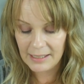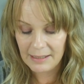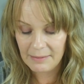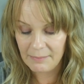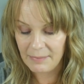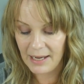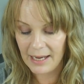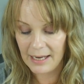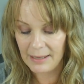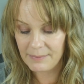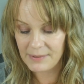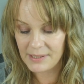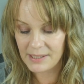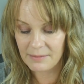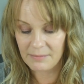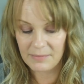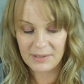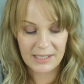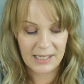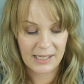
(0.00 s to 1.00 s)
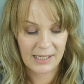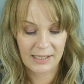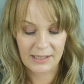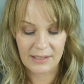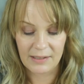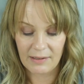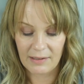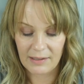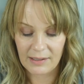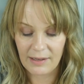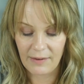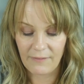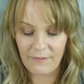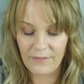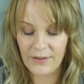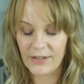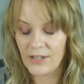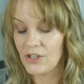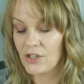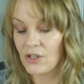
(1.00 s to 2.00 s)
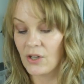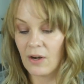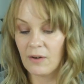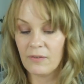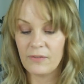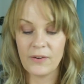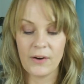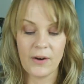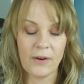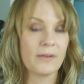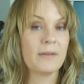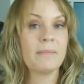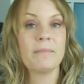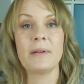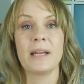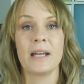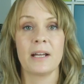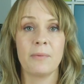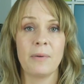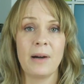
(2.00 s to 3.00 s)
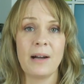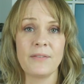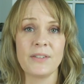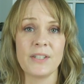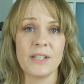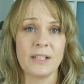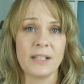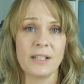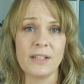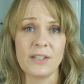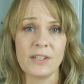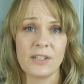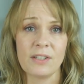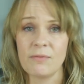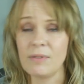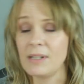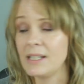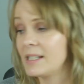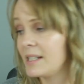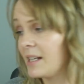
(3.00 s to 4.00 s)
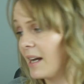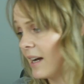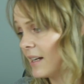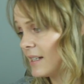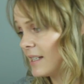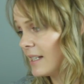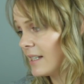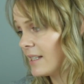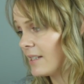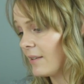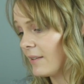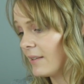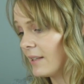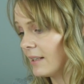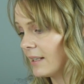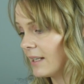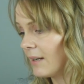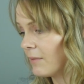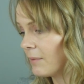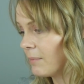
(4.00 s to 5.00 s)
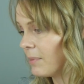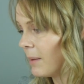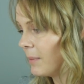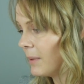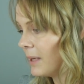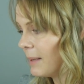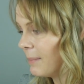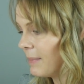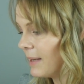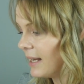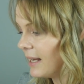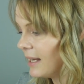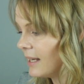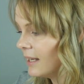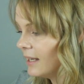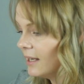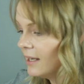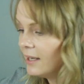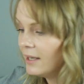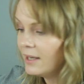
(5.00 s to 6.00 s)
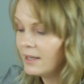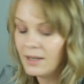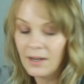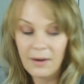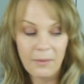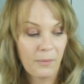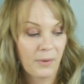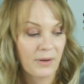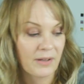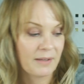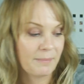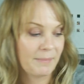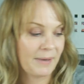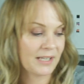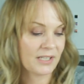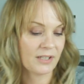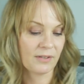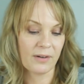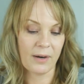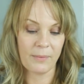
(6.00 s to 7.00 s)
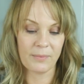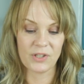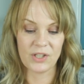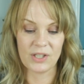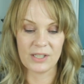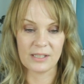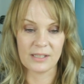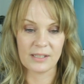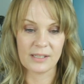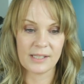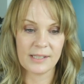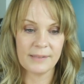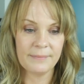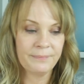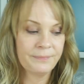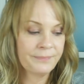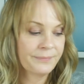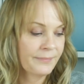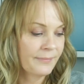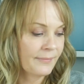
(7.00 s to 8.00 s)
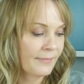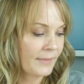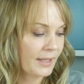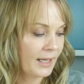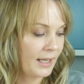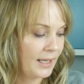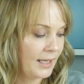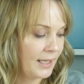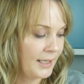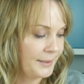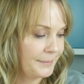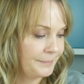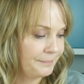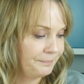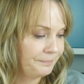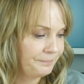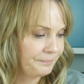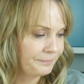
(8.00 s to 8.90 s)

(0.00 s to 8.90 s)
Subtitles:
perhaps somebody can finish off or unpick what I've done and just restart it. So I think that would probably be one of the better options. The